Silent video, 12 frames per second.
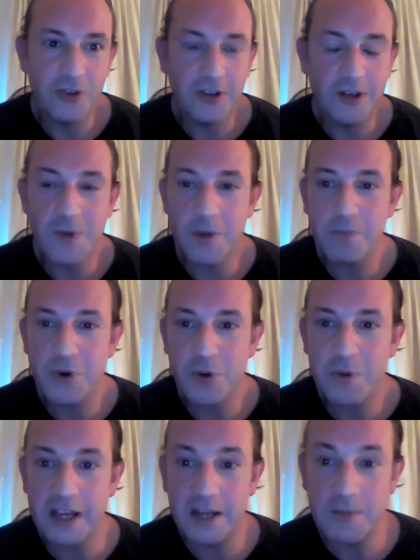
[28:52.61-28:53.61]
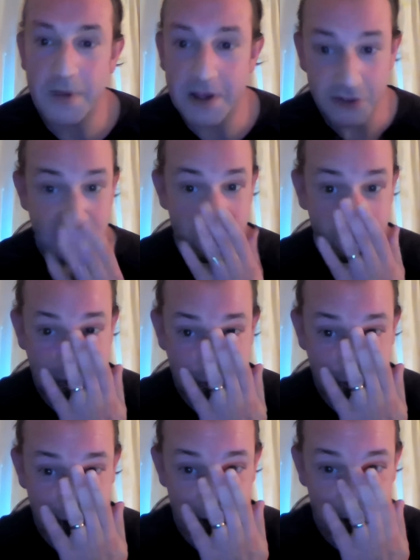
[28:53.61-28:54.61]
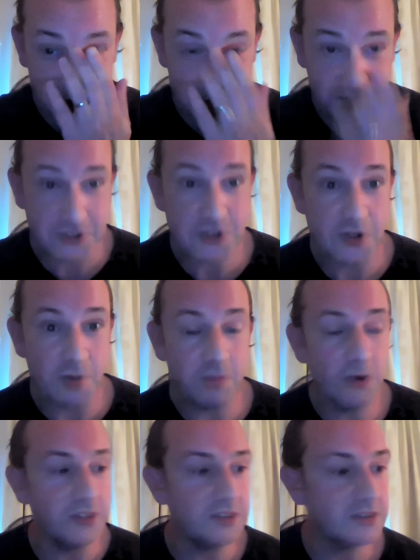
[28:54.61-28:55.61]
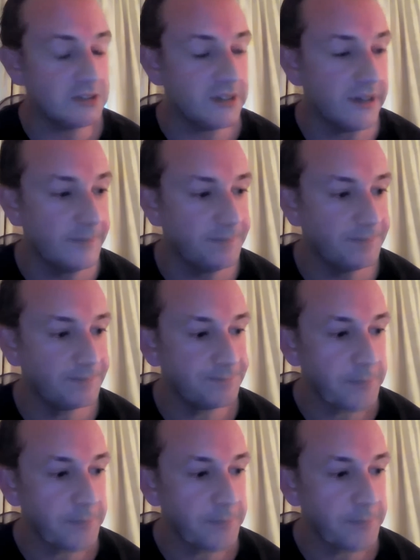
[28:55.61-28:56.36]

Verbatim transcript: And I'm, I'm probably in a bit of a childish way, but, but to the point. Um,